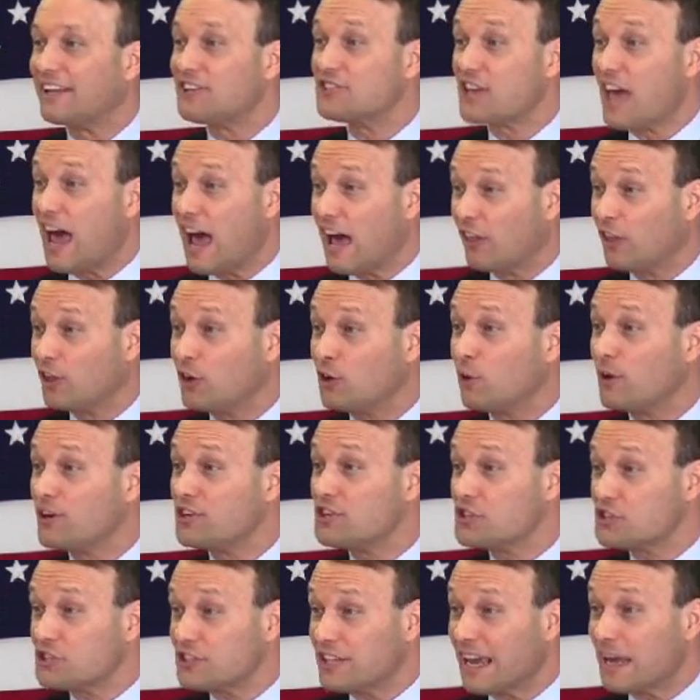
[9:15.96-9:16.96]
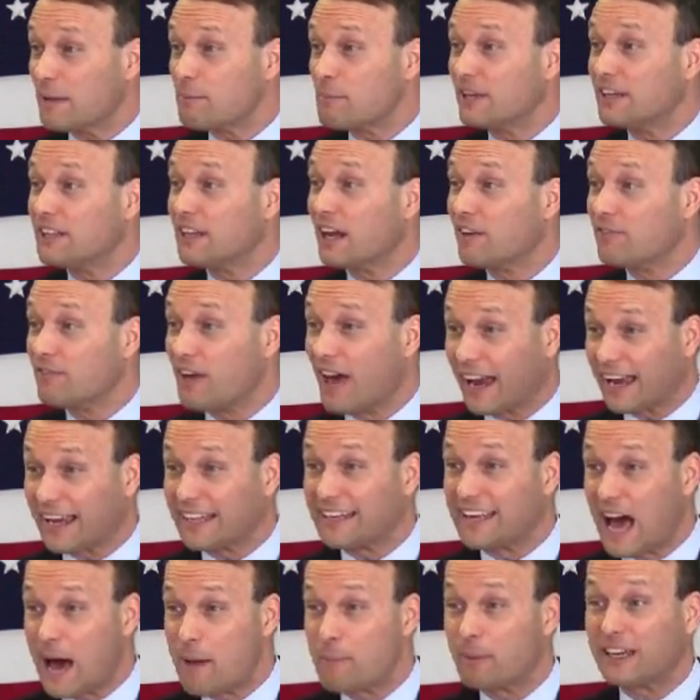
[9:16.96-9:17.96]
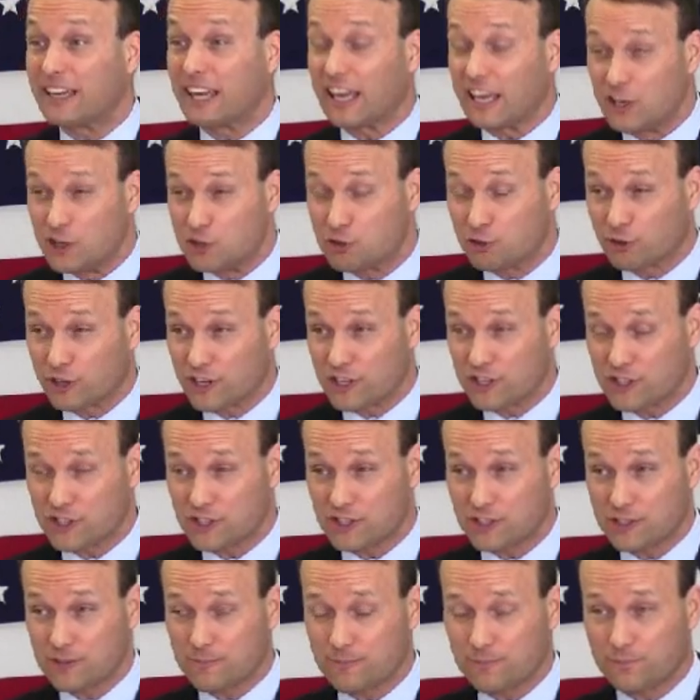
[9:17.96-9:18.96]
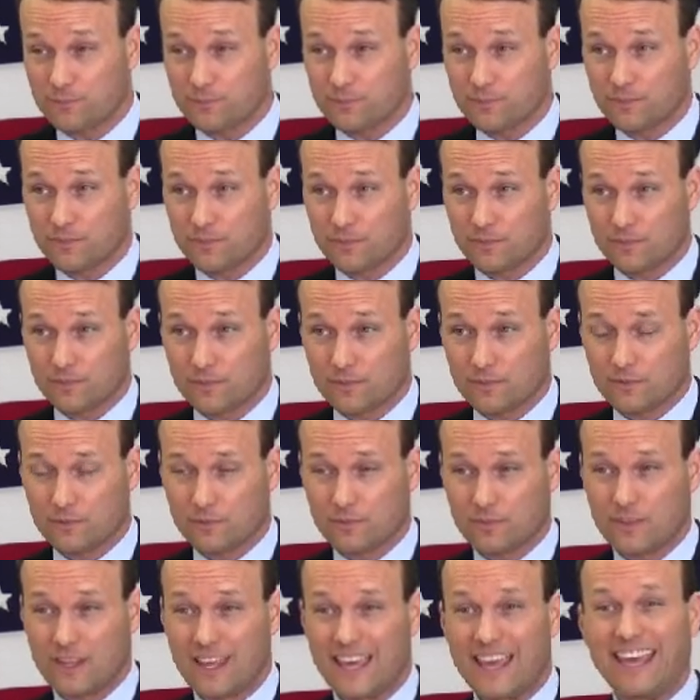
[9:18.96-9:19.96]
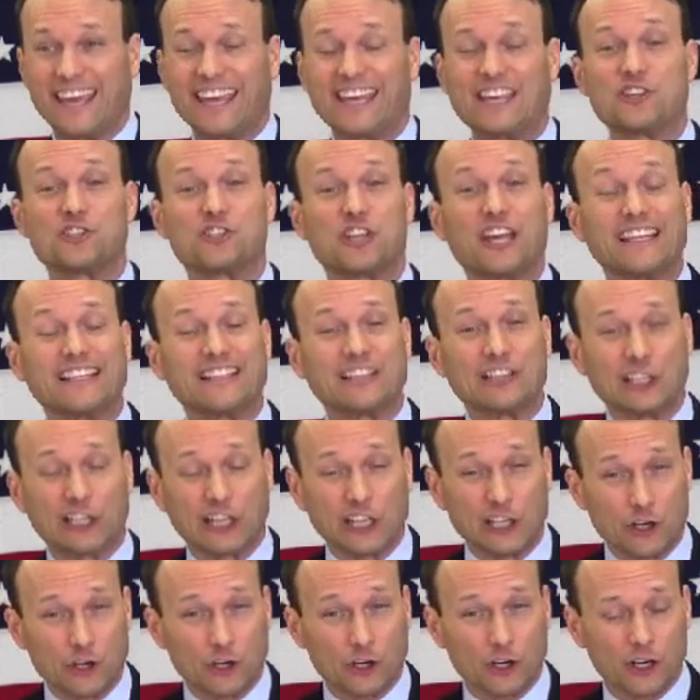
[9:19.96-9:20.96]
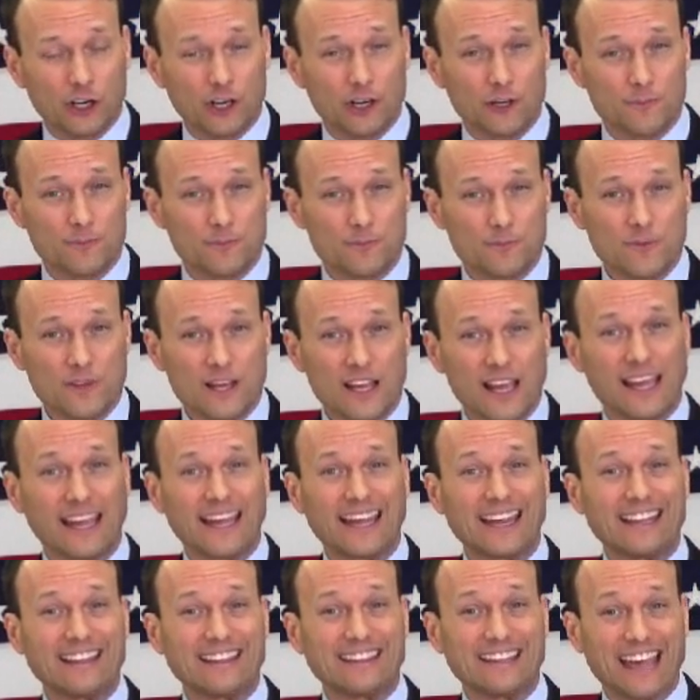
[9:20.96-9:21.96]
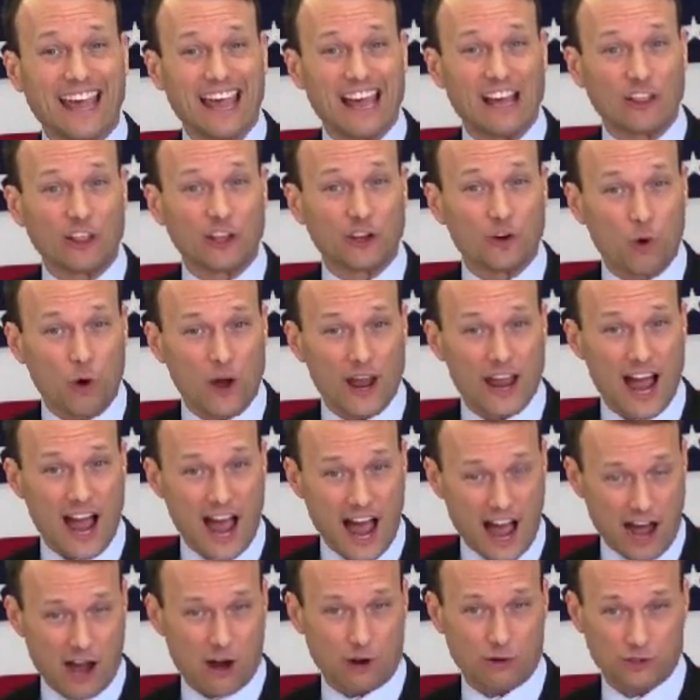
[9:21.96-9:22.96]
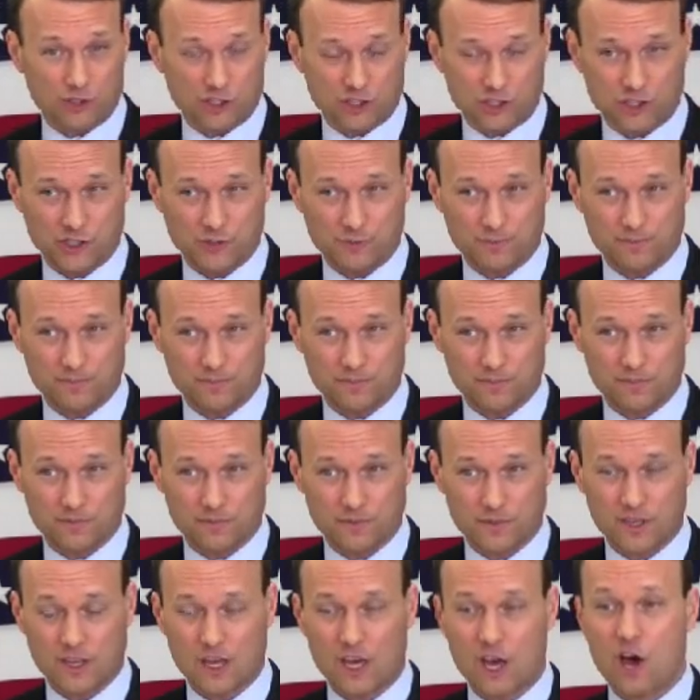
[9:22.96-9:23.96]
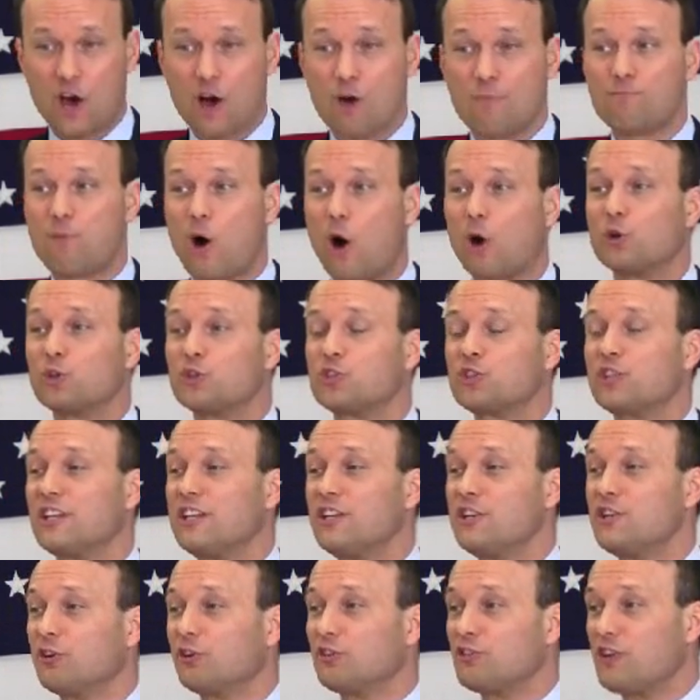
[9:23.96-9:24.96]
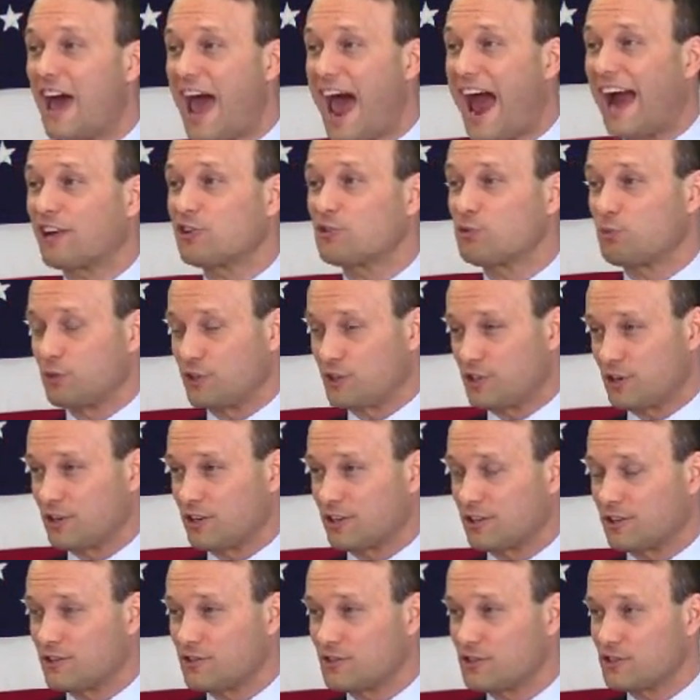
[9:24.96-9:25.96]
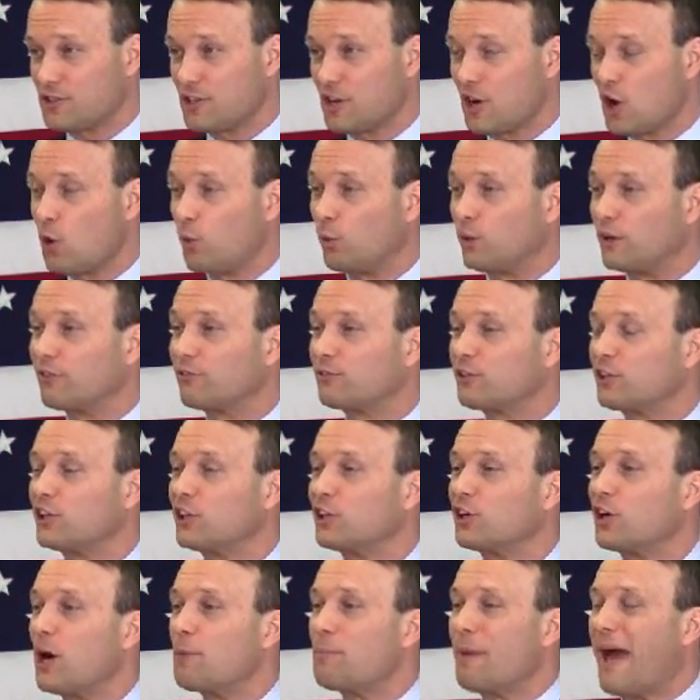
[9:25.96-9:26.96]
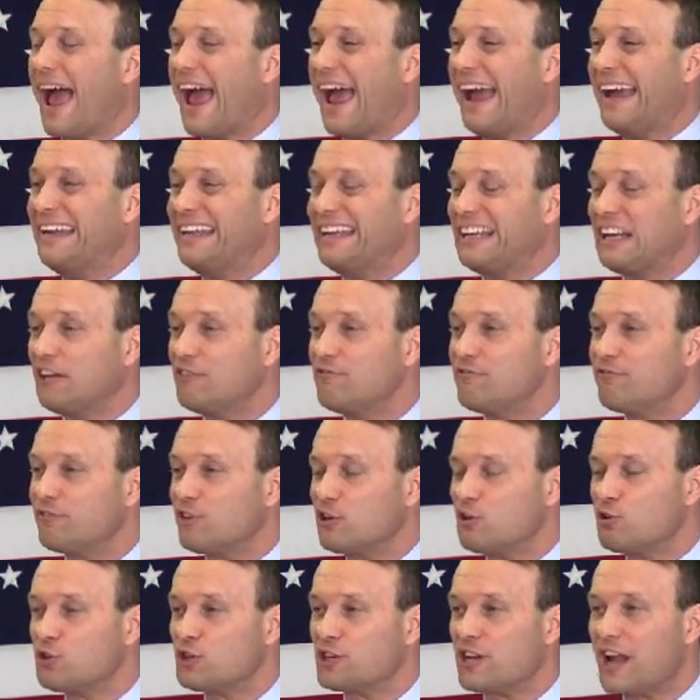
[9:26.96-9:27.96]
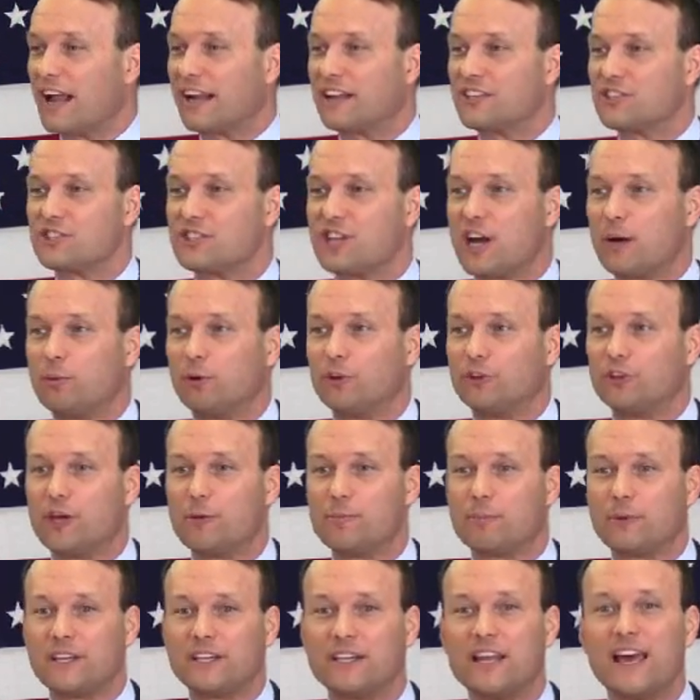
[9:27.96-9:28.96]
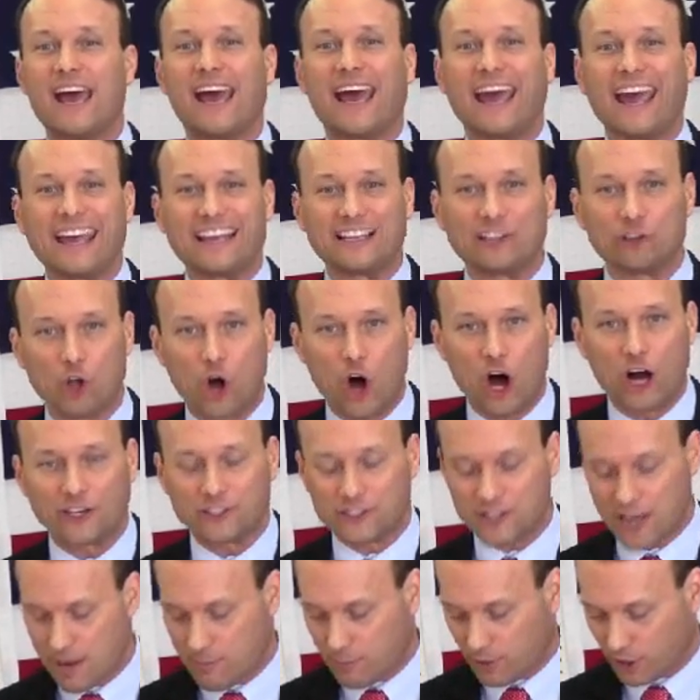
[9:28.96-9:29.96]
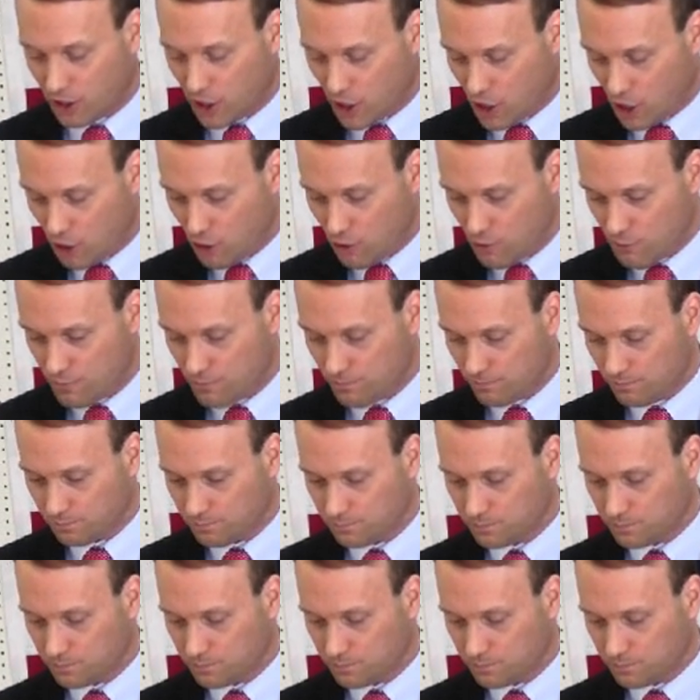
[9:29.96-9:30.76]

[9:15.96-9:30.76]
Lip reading: on his Illinois Statement of Economic Interest. He is a leader in the Illinois House. Posting your tax returns would have cleared up any confusion on his double dipping a long time ago.